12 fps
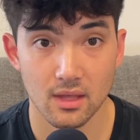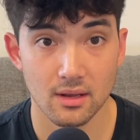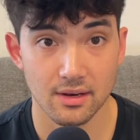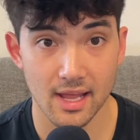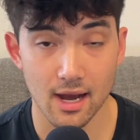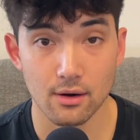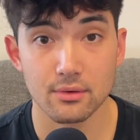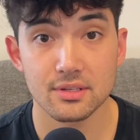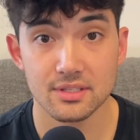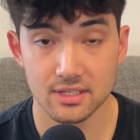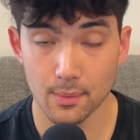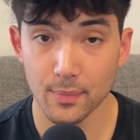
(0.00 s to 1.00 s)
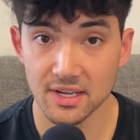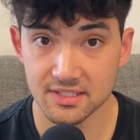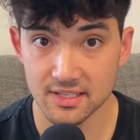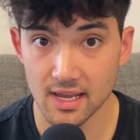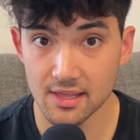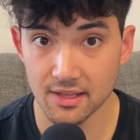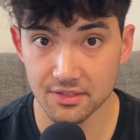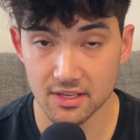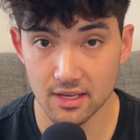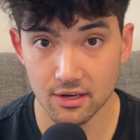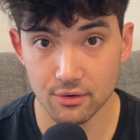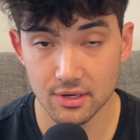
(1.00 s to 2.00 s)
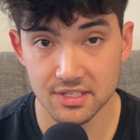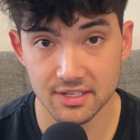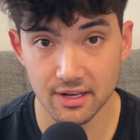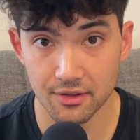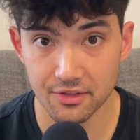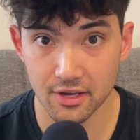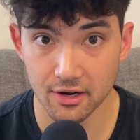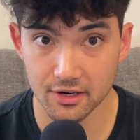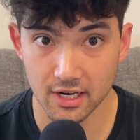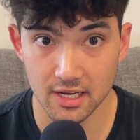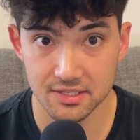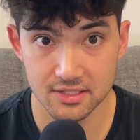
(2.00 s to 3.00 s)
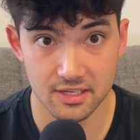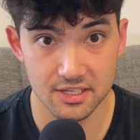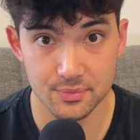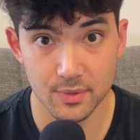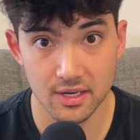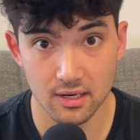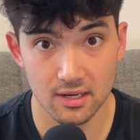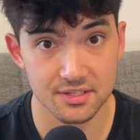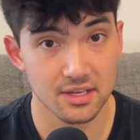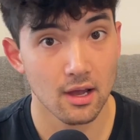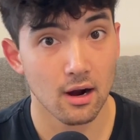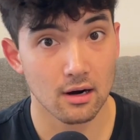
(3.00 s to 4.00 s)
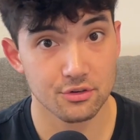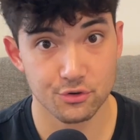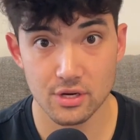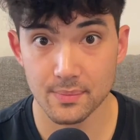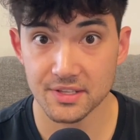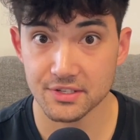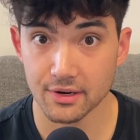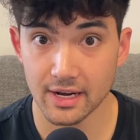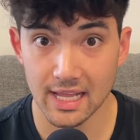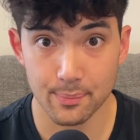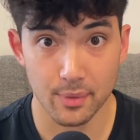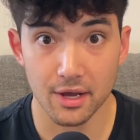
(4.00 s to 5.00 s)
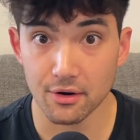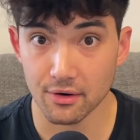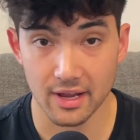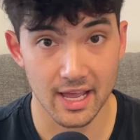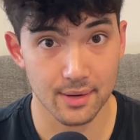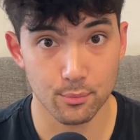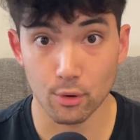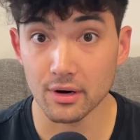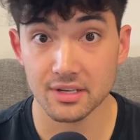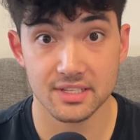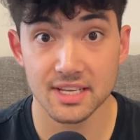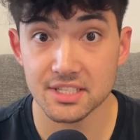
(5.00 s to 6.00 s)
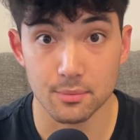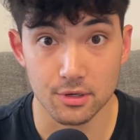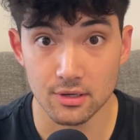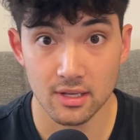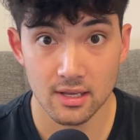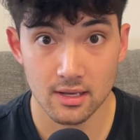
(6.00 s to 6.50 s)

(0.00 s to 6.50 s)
Now, some might say that the increase in healthcare costs is because our treatments are getting better and more accessible.